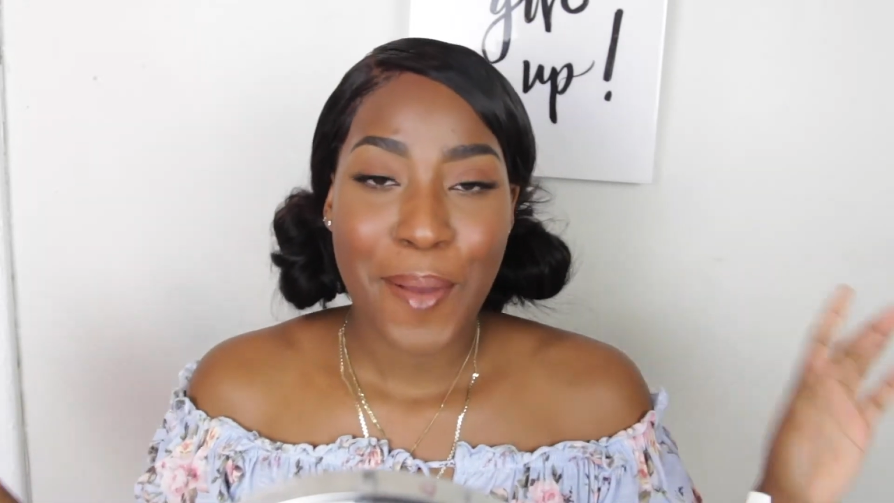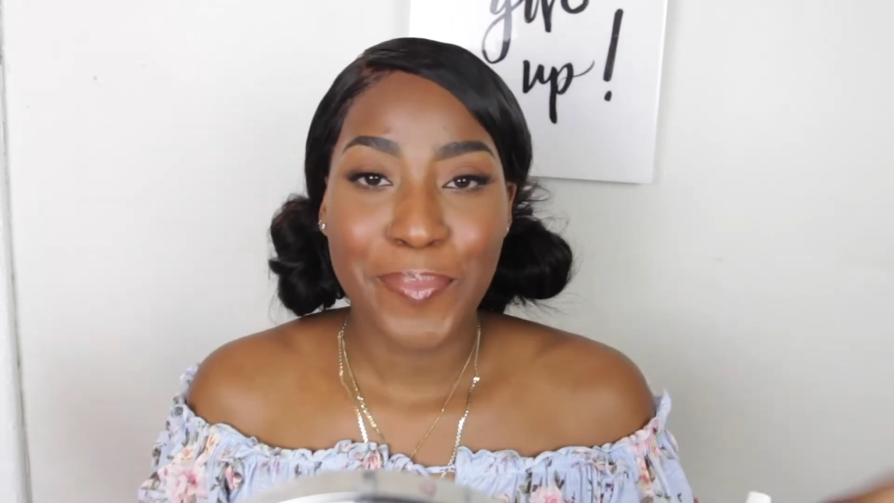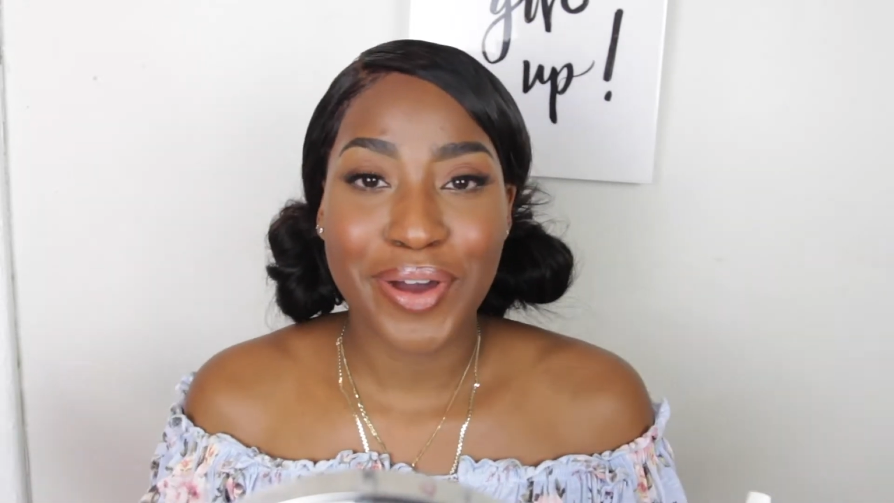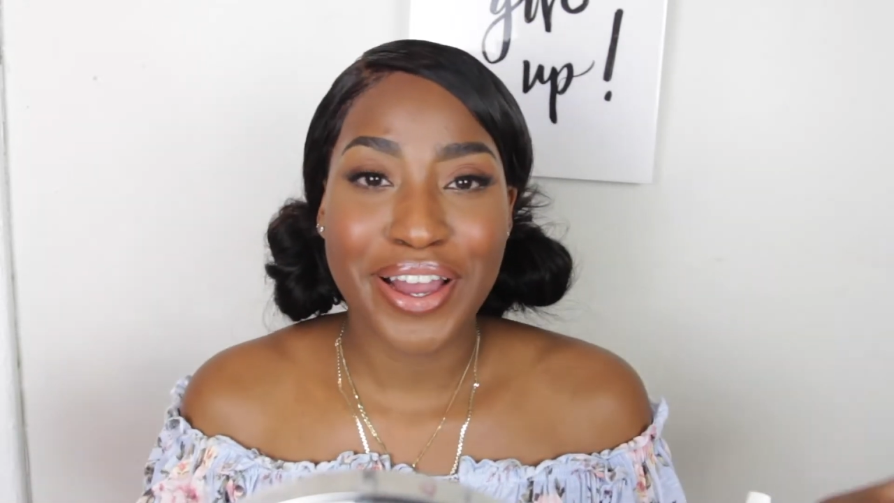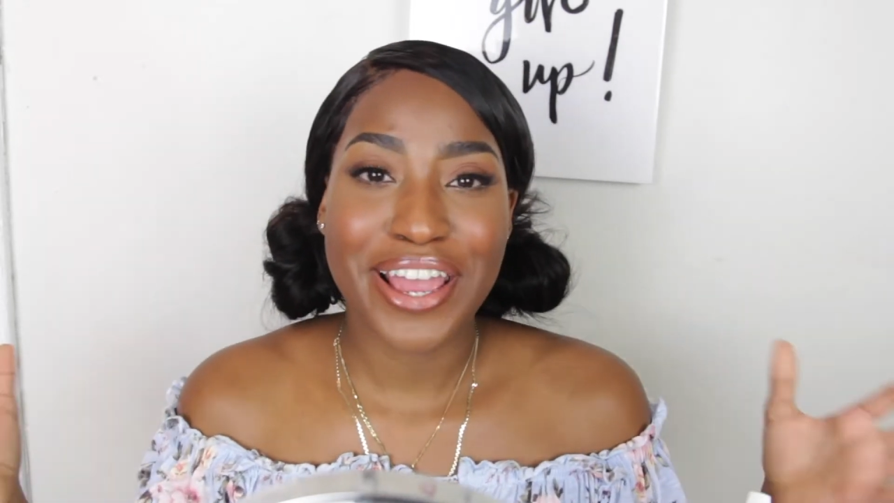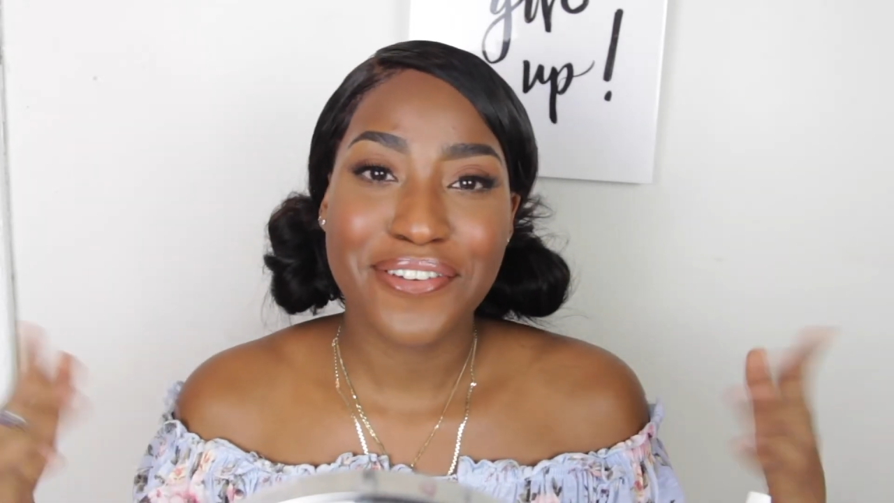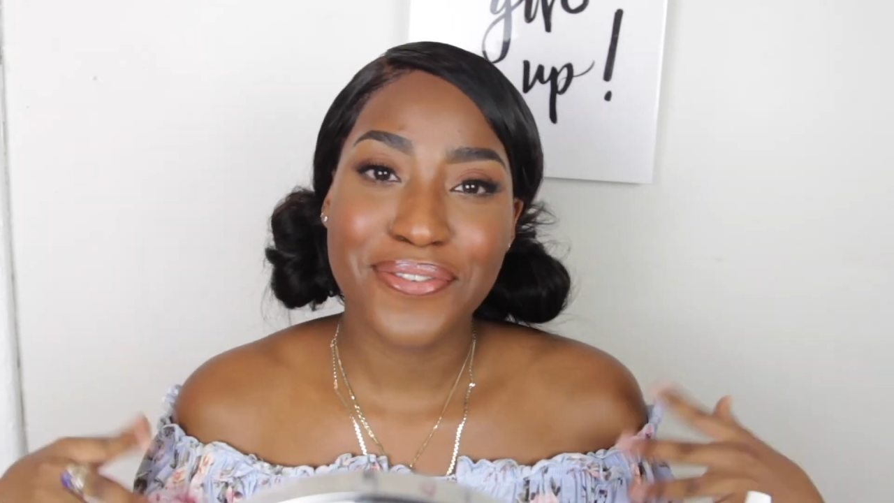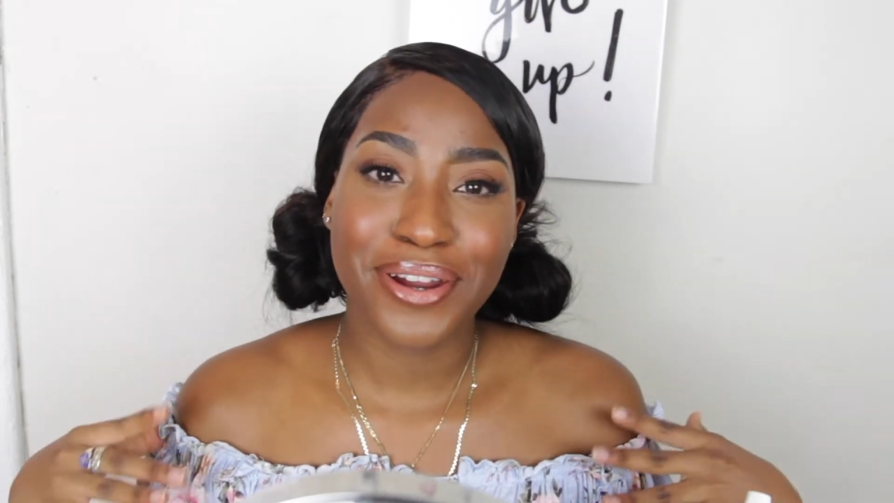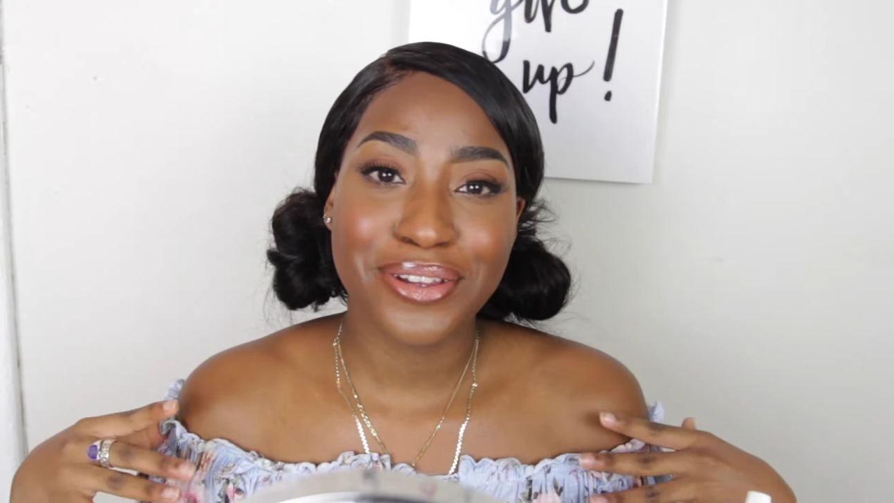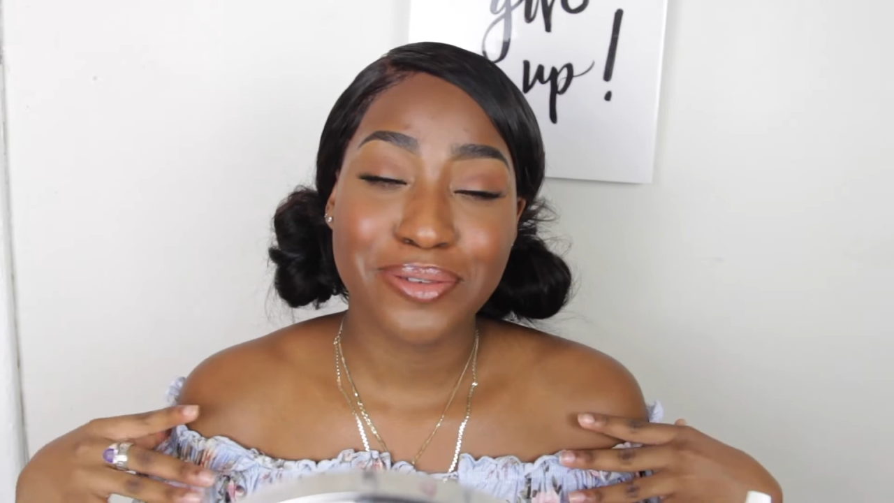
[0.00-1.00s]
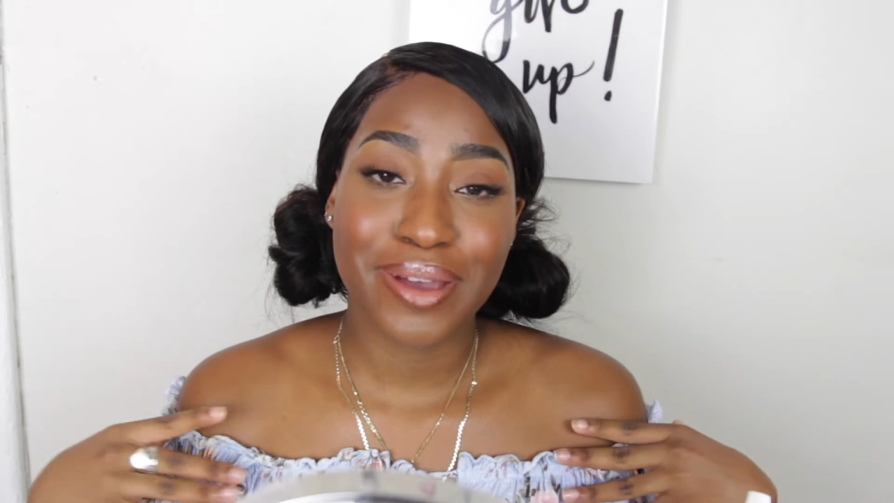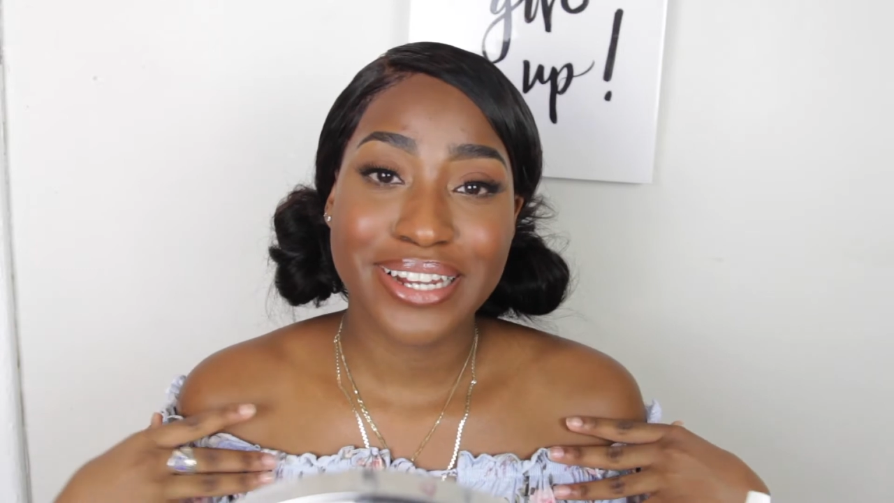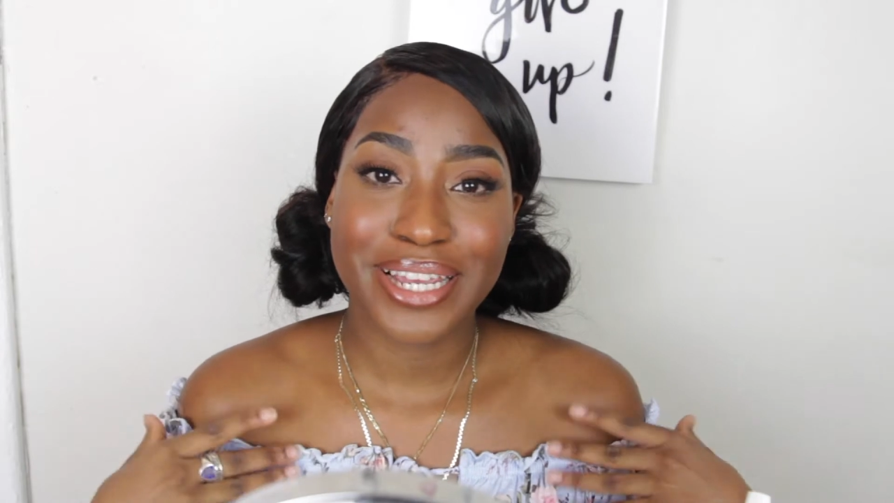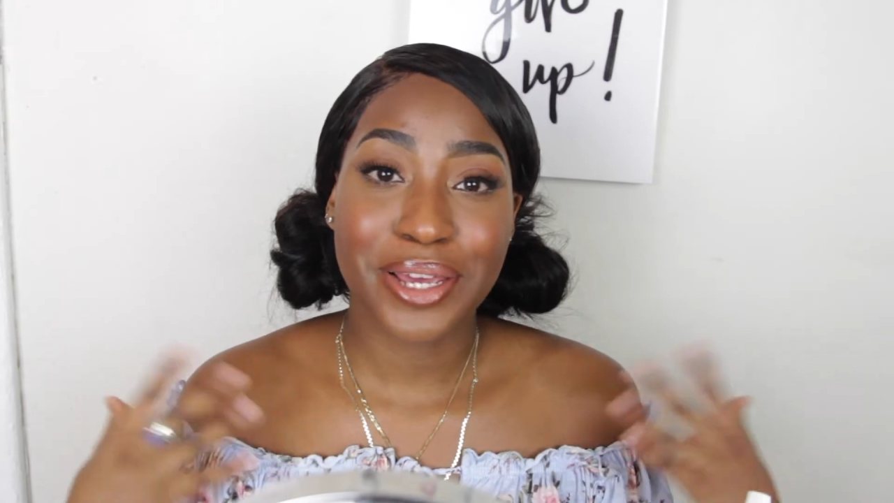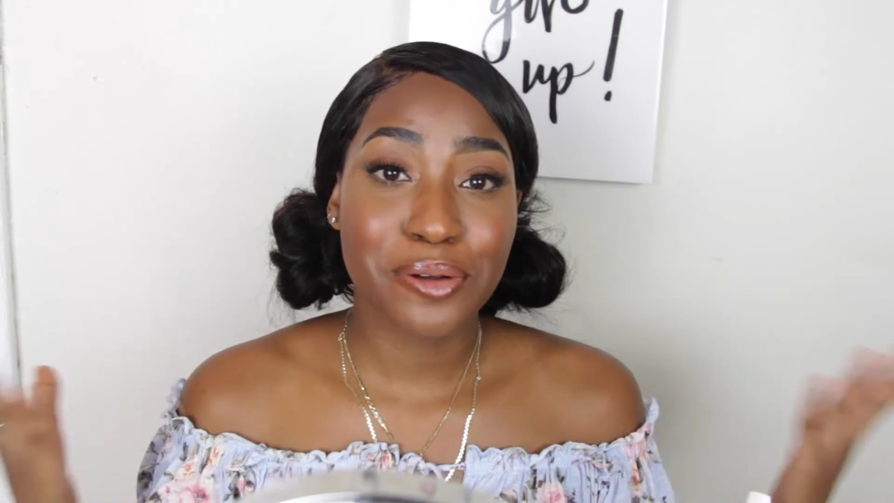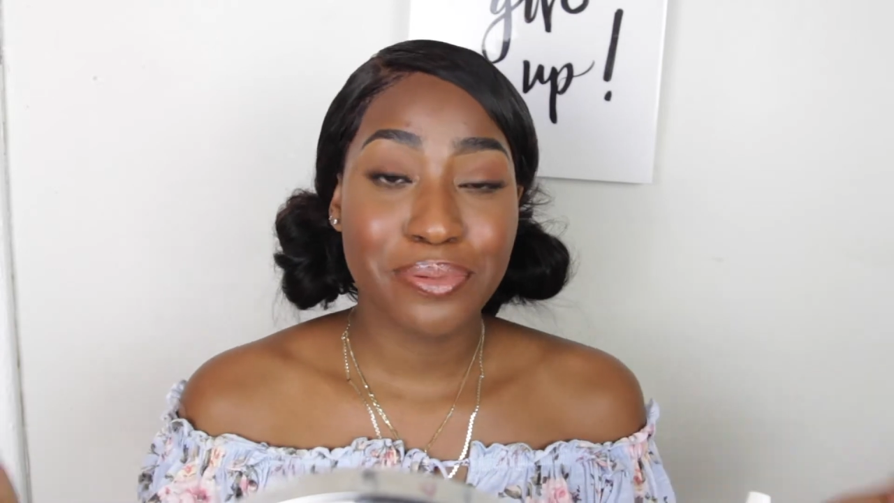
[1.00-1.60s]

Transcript: But if you are new to my channel,